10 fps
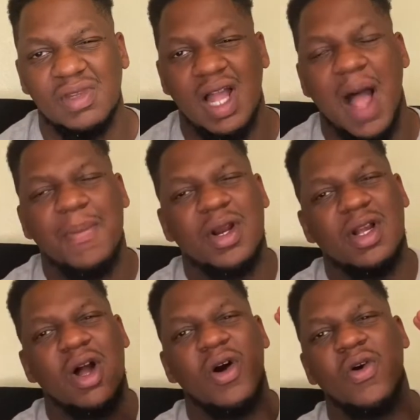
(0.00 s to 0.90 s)
I'm going to
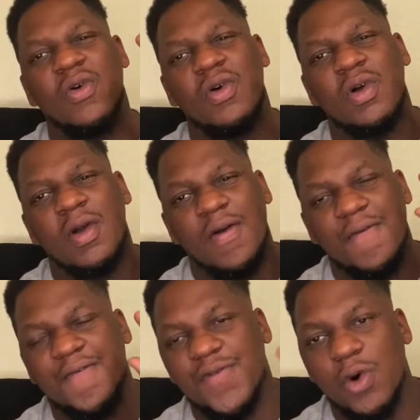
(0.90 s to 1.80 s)
go
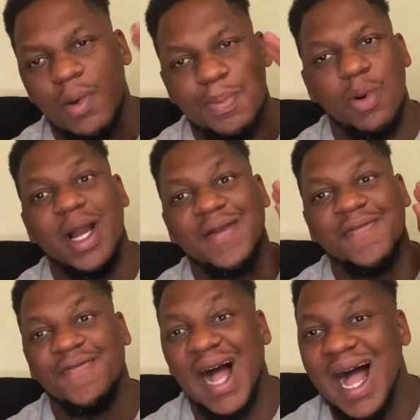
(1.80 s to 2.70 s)
4.5
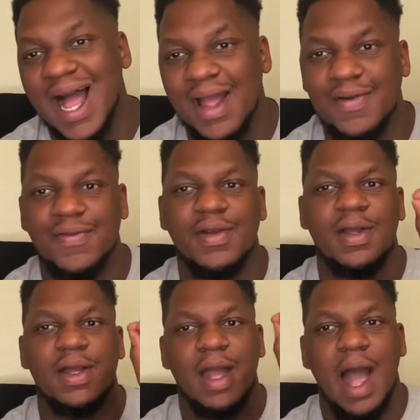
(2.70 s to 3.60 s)

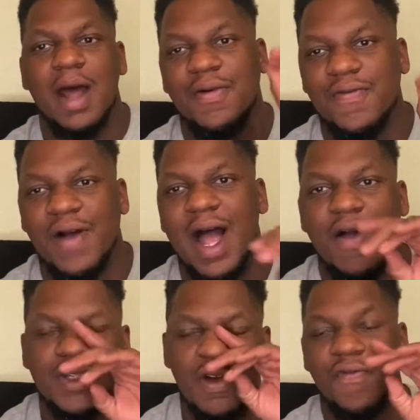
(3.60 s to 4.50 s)
out of 5.
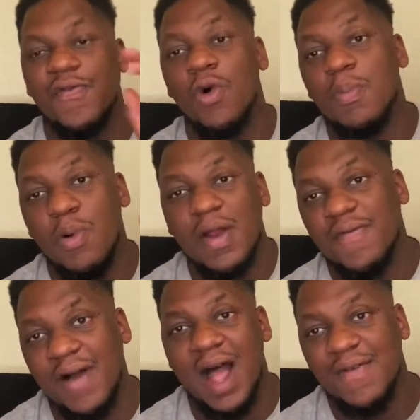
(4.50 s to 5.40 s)
So 4.5
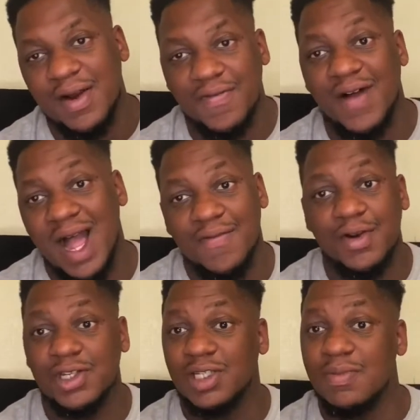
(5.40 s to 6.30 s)
out of 5 on the
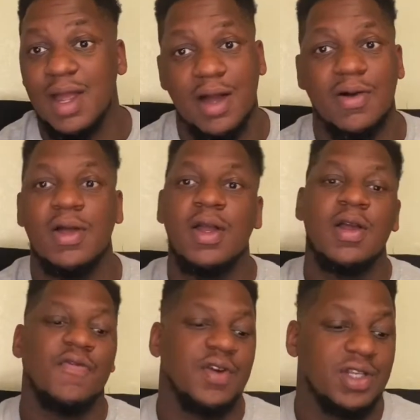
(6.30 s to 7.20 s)
smell
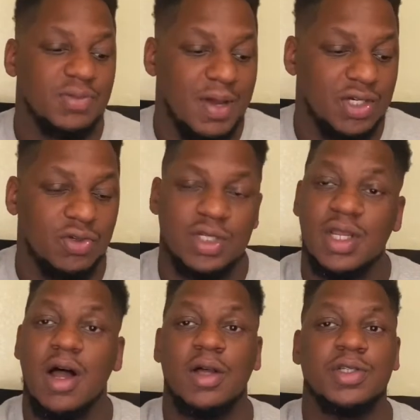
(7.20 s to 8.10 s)
for this special
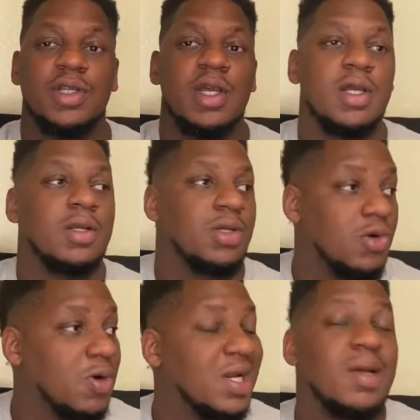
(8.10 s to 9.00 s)
sauce.
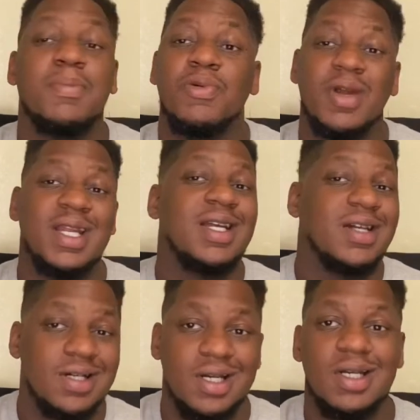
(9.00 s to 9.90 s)
Doing pretty
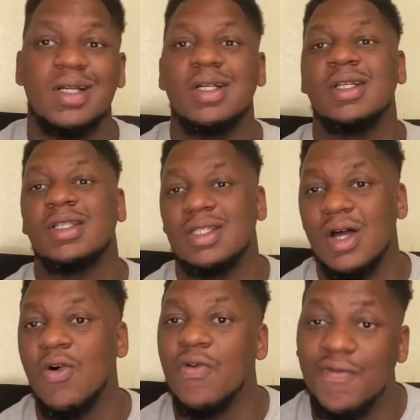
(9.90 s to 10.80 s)
good
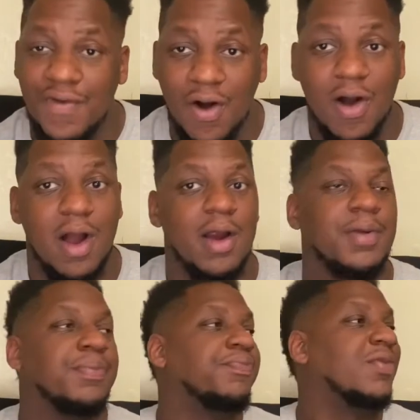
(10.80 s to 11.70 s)
so far.
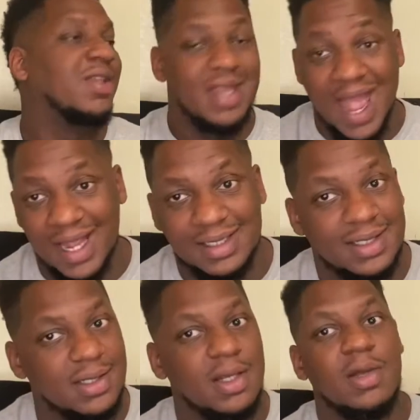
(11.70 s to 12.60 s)
Next,
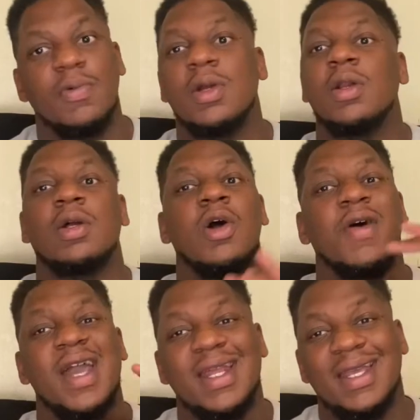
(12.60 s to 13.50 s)
we're going to go
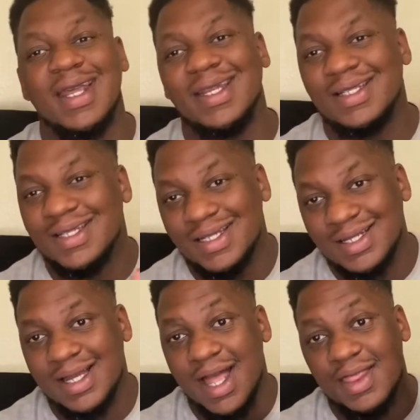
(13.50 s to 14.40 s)
ahead and get into
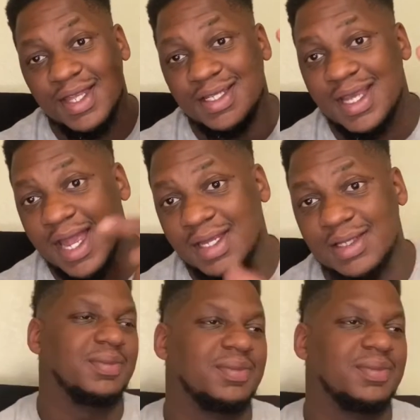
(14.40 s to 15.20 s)
the taste.